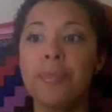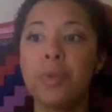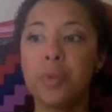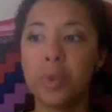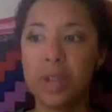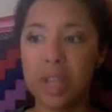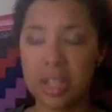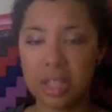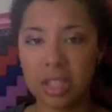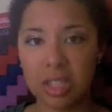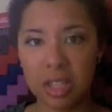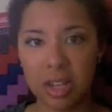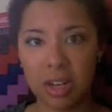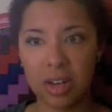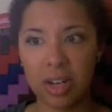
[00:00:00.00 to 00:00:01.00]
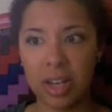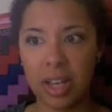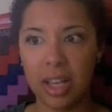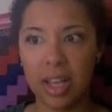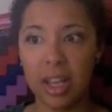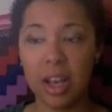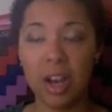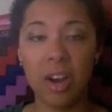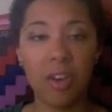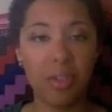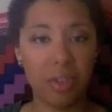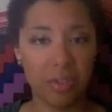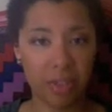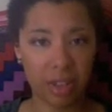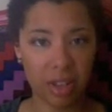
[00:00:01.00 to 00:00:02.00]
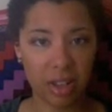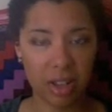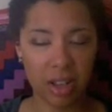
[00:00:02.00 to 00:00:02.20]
were necessarily horrific